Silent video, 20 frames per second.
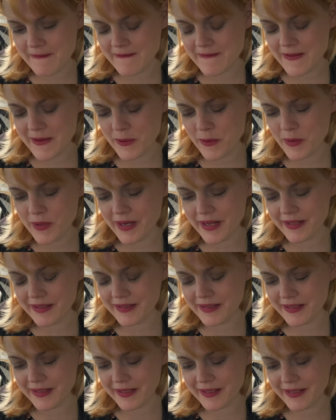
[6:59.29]
know what
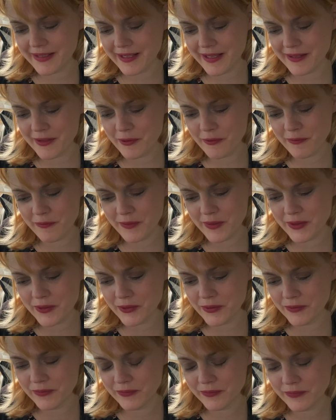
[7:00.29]
else I kind of
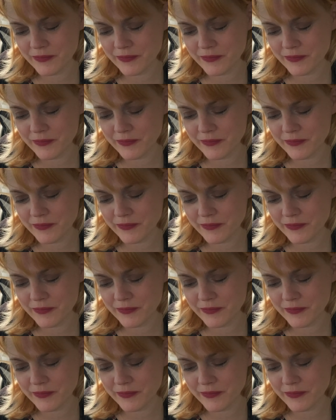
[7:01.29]
feel?